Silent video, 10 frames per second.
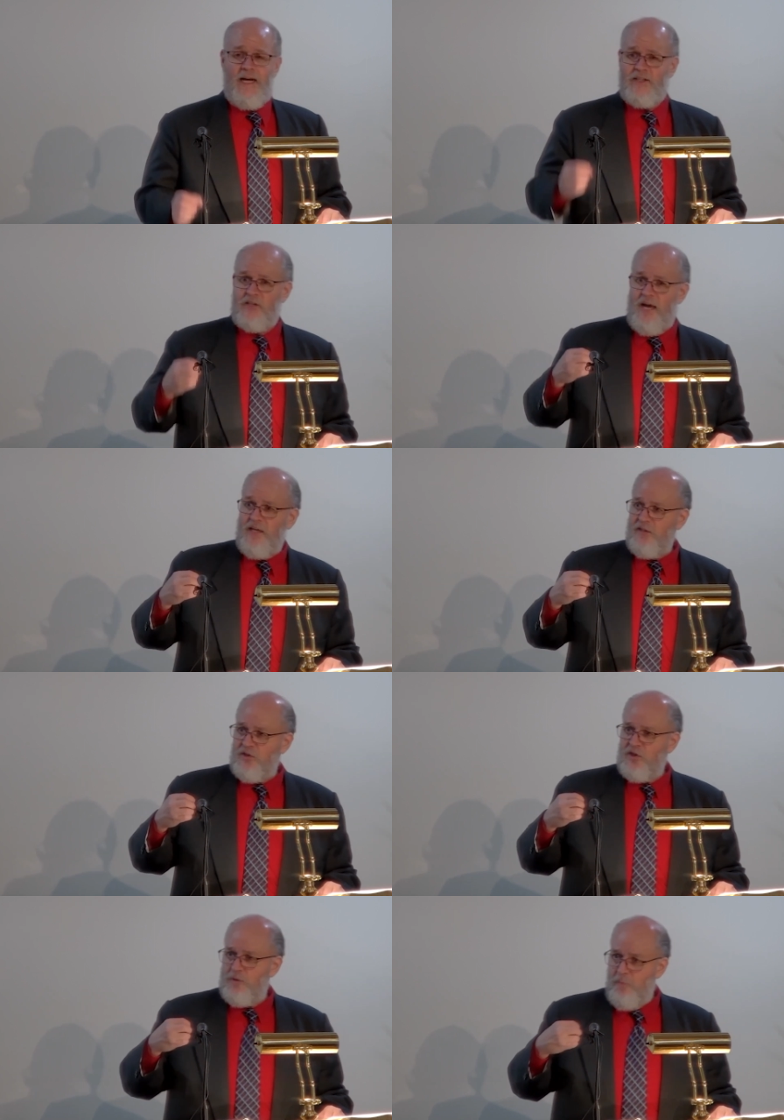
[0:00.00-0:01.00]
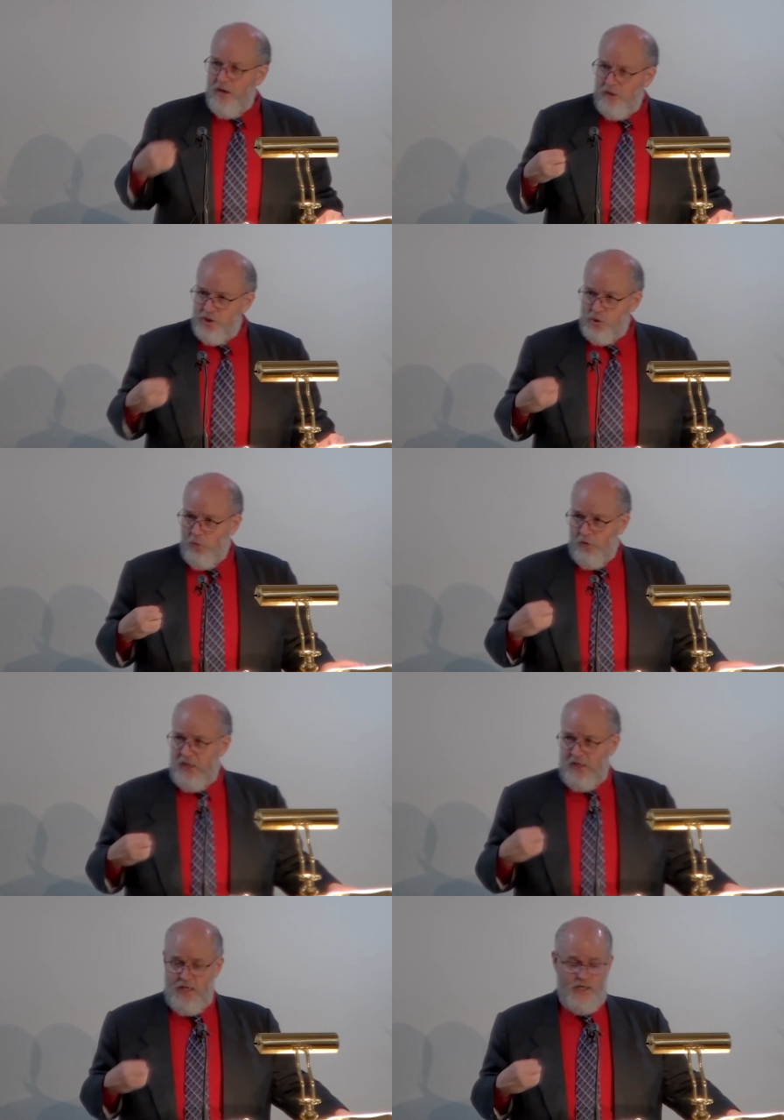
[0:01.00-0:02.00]
It's a spiritual
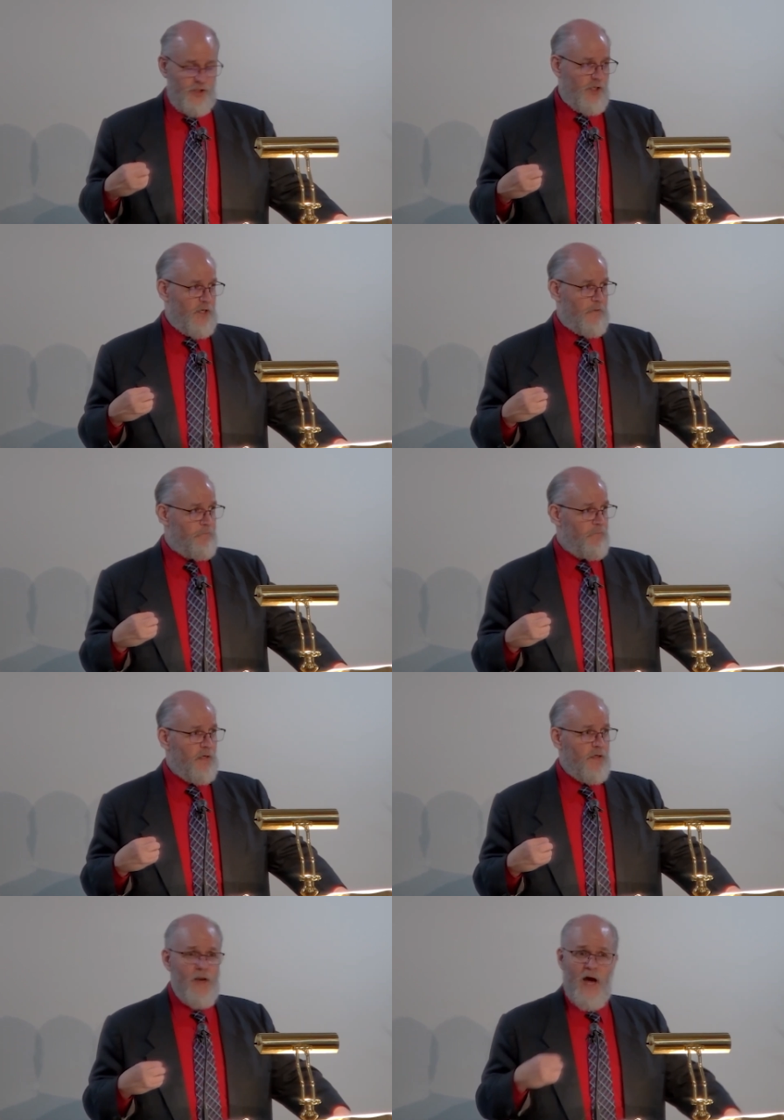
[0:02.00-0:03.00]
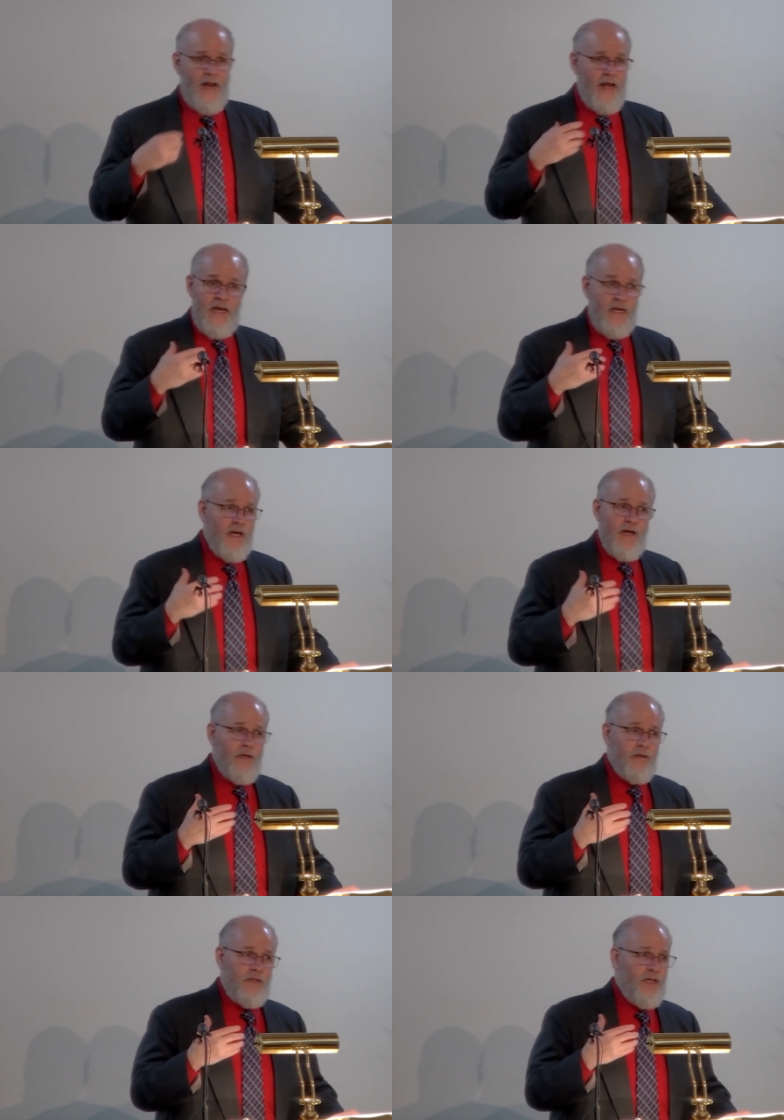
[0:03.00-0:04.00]
condition, not a
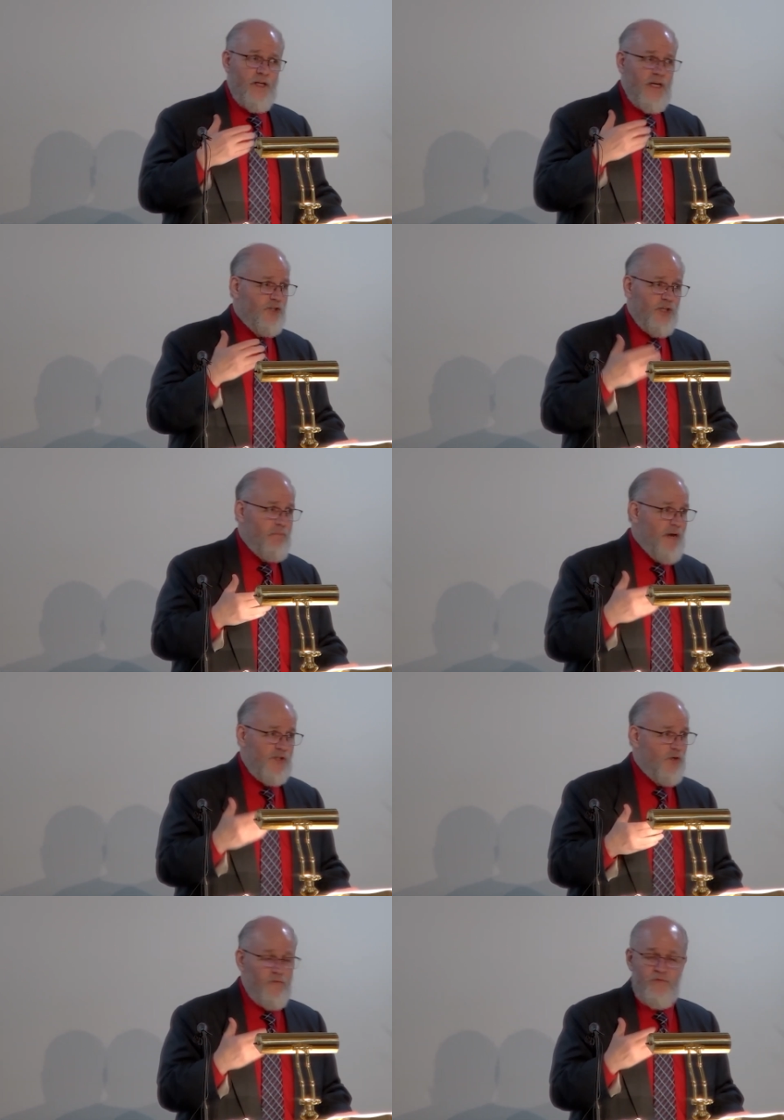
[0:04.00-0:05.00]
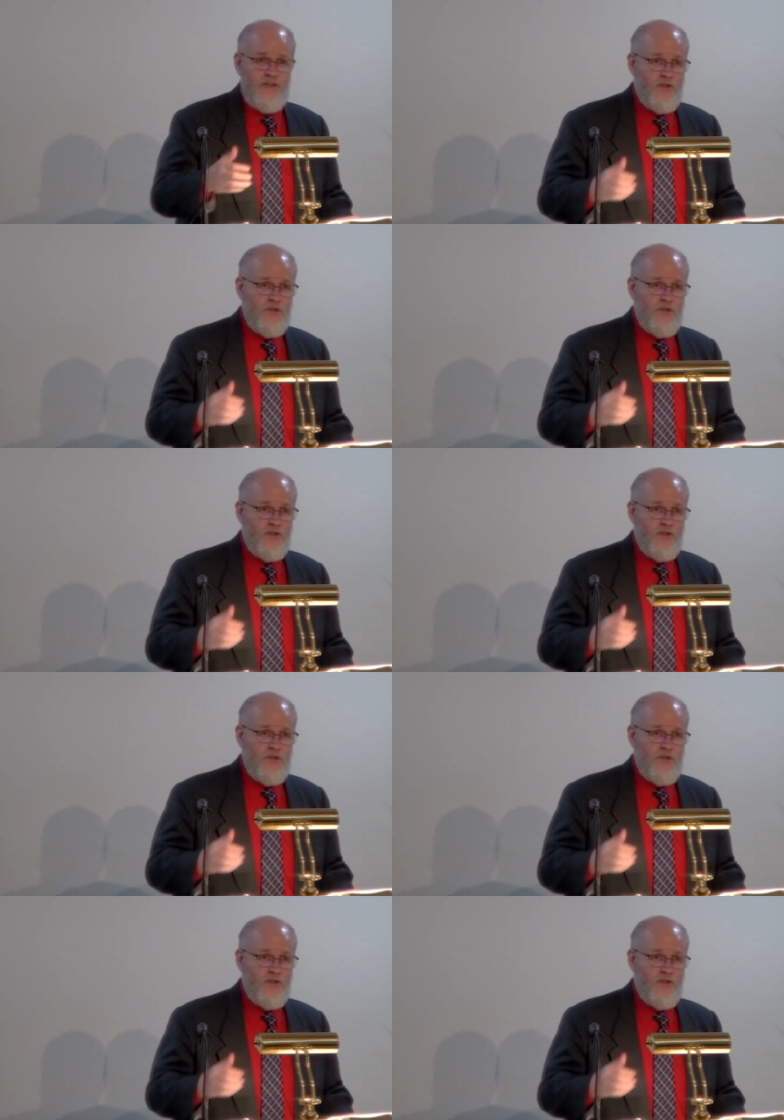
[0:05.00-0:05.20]
condition based on